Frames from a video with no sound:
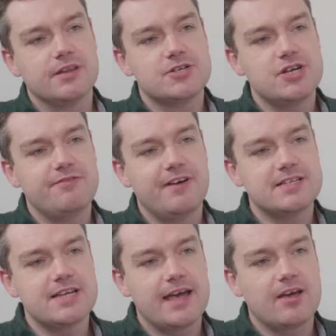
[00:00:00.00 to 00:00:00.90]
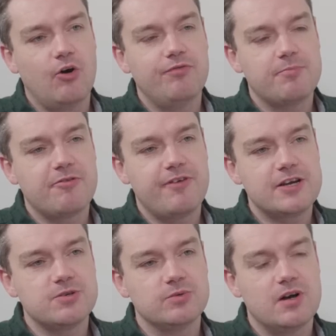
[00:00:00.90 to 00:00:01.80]
the Chief Exec of the
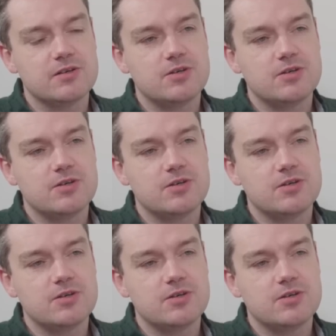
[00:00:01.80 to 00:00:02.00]
Professional Darts